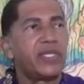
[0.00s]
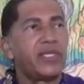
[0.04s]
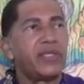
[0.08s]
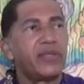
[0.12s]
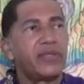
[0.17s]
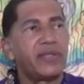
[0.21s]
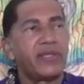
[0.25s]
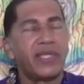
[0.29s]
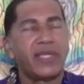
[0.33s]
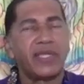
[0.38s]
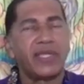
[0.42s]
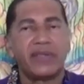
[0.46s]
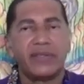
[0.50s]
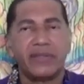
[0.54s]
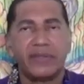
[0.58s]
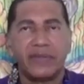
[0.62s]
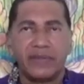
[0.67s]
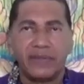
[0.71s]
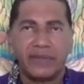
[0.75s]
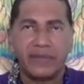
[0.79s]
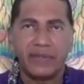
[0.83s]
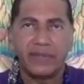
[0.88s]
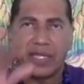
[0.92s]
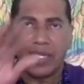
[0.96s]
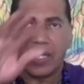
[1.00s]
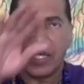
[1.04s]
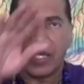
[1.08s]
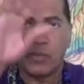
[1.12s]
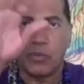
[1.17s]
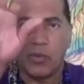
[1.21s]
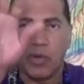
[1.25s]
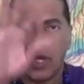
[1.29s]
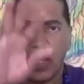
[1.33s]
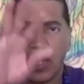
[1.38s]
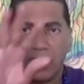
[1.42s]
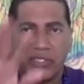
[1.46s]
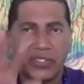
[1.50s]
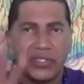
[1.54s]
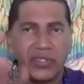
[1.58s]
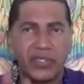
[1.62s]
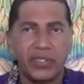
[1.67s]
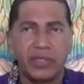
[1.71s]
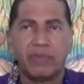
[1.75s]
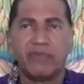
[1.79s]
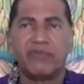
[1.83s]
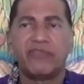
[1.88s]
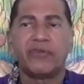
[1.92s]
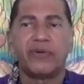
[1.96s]
And I watched
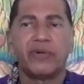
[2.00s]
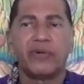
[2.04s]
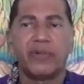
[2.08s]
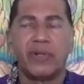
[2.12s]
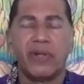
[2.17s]
them for